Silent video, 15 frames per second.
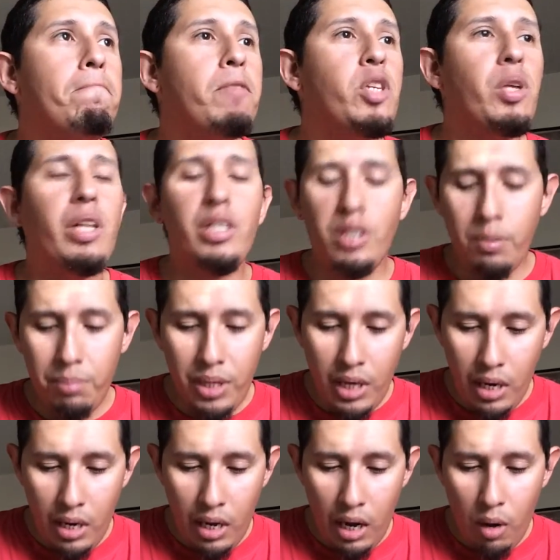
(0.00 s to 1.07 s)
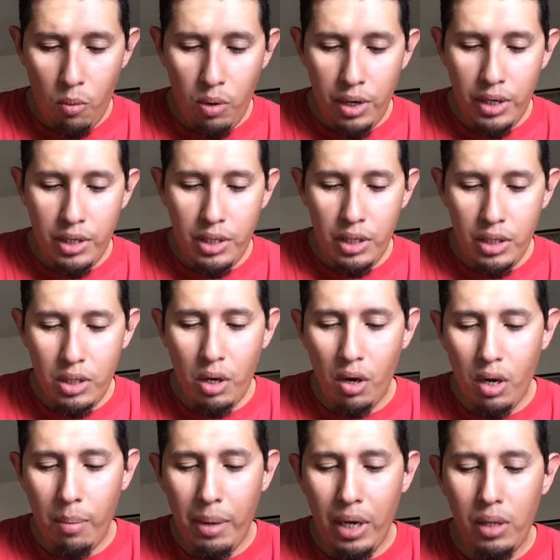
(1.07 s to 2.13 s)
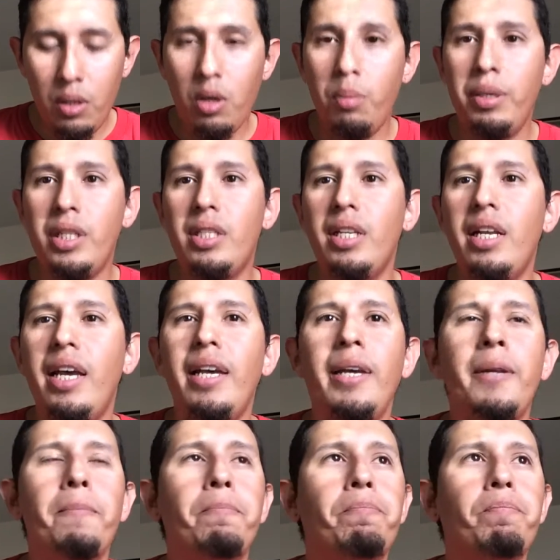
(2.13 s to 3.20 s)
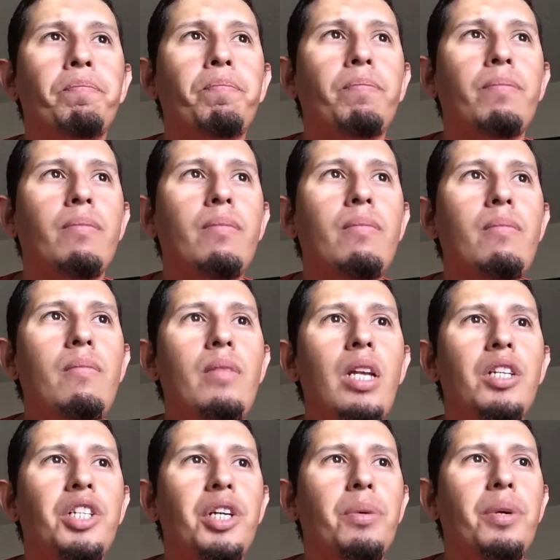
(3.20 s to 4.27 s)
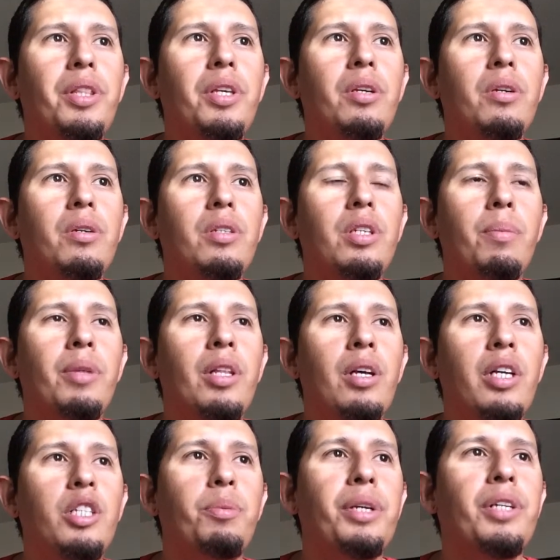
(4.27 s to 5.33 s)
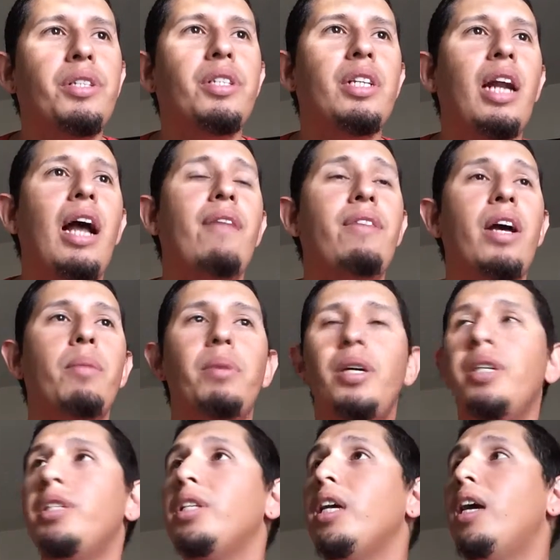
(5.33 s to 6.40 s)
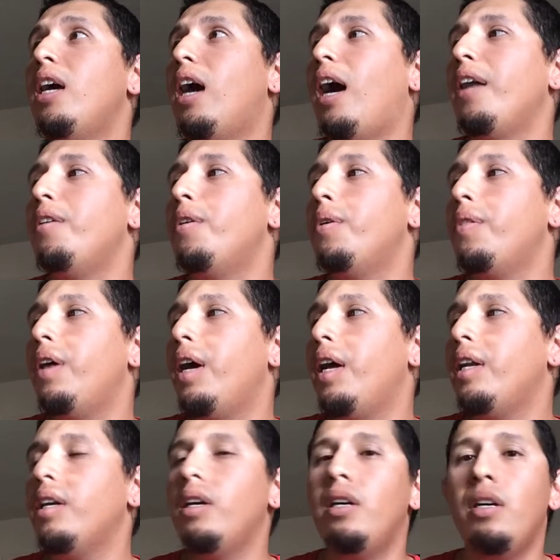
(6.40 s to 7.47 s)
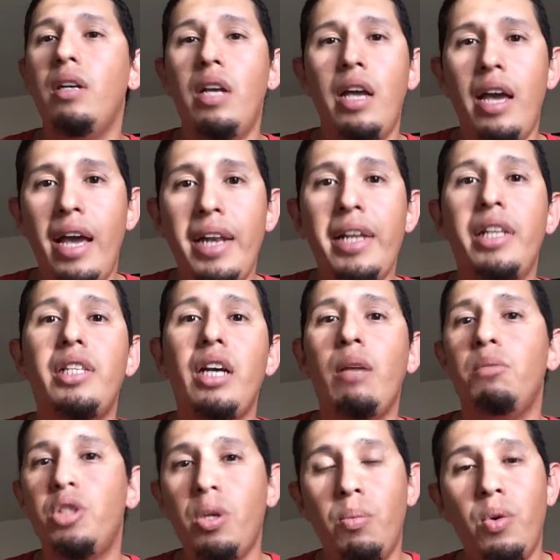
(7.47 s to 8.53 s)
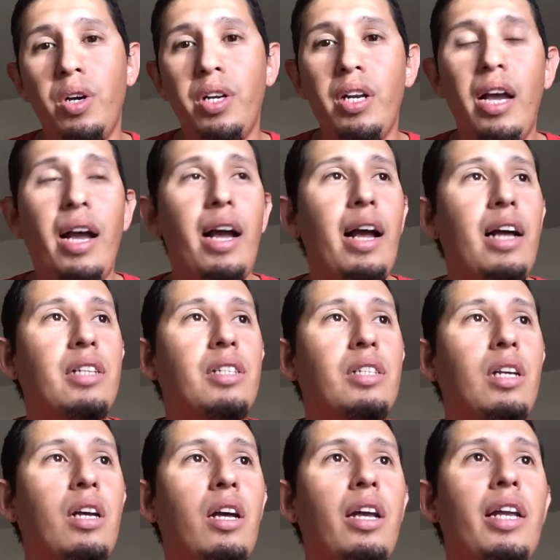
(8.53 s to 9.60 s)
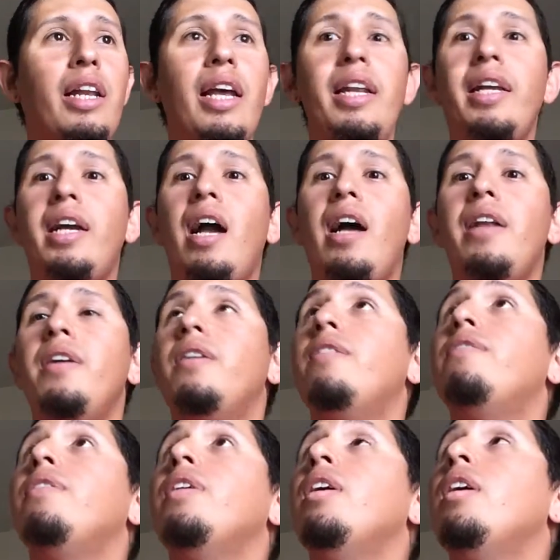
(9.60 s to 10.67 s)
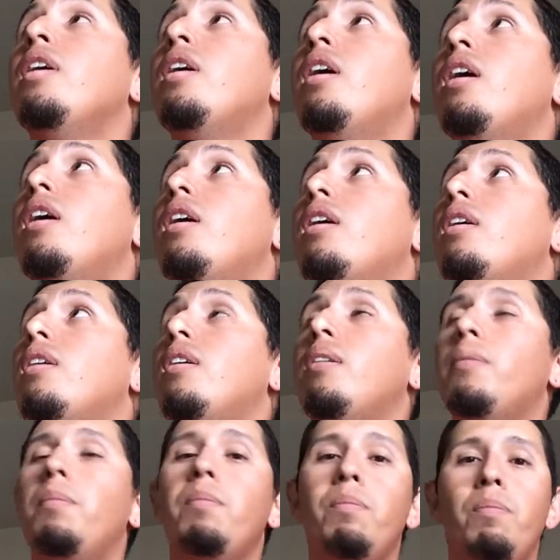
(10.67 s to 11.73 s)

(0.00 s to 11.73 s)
so that's something I wanted to talk about a little bit today and share with you some of the experiences that I've had, because I know that anytime someone has in any kind of uh,